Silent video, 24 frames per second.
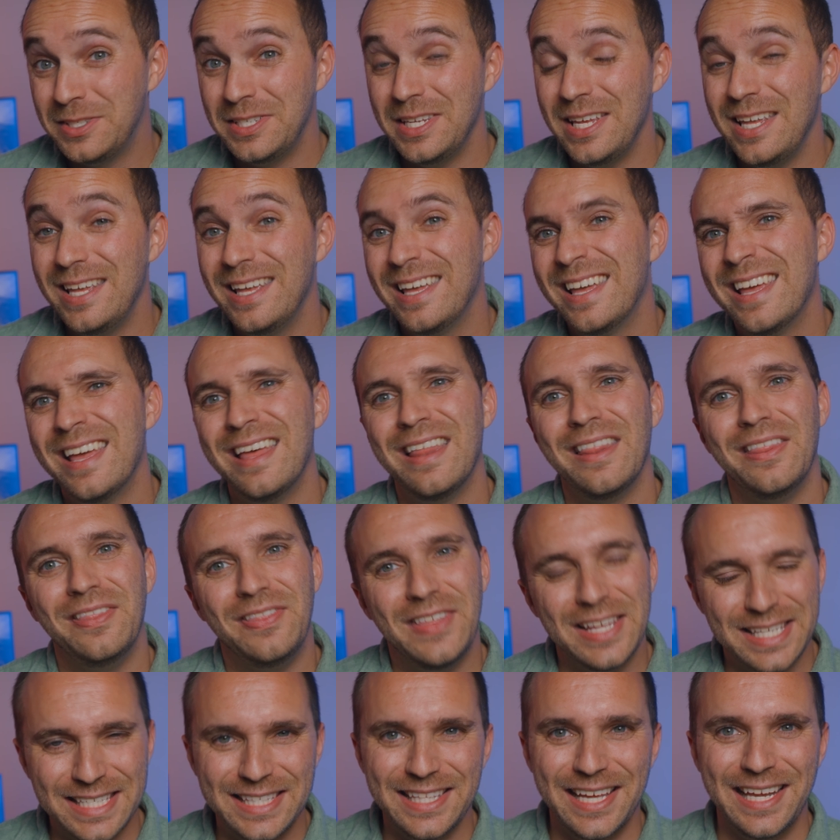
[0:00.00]
You see,
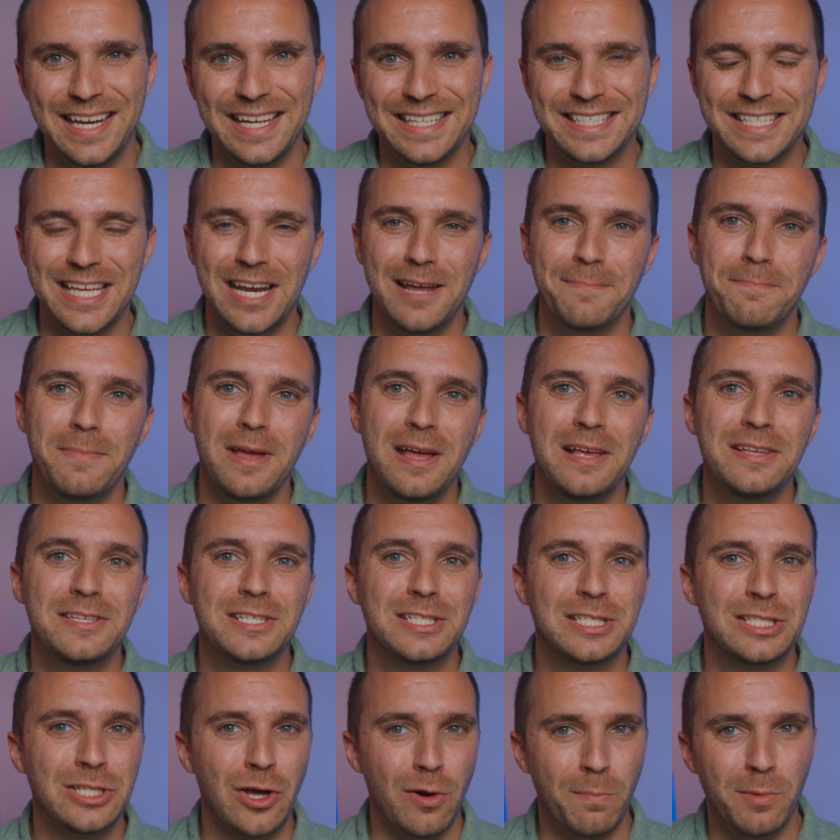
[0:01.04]
this lighting setup
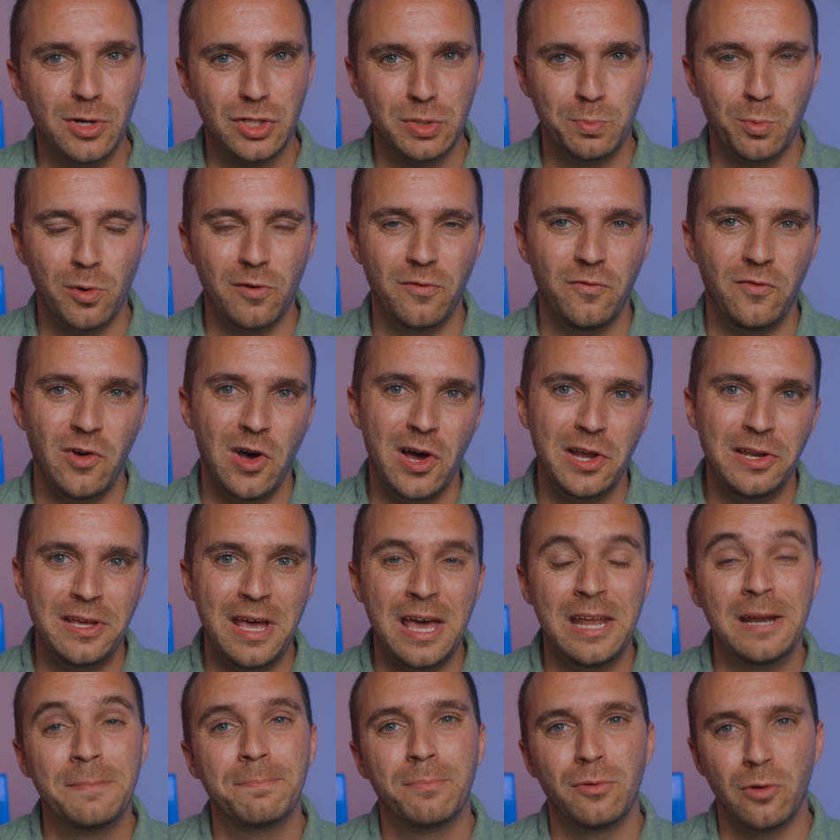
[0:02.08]
is so much more fun
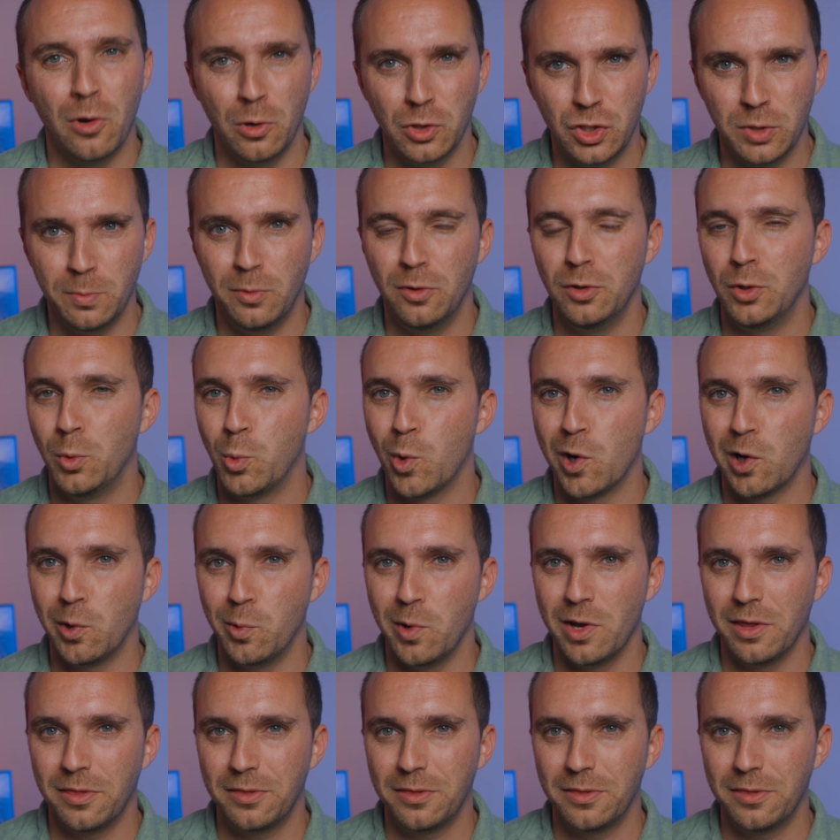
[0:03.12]
and approachable to work